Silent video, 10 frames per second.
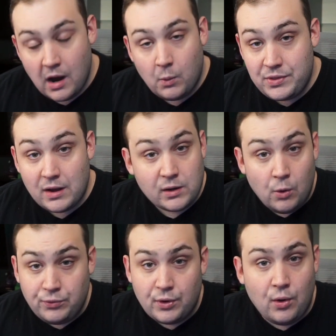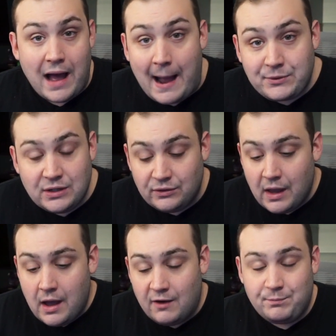without going through the whole options
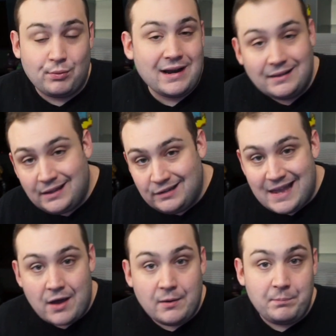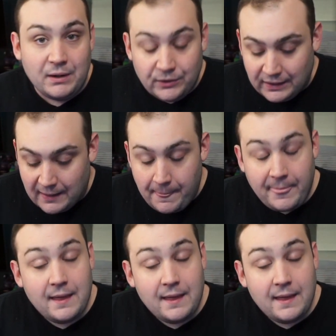of breaking things down and building it.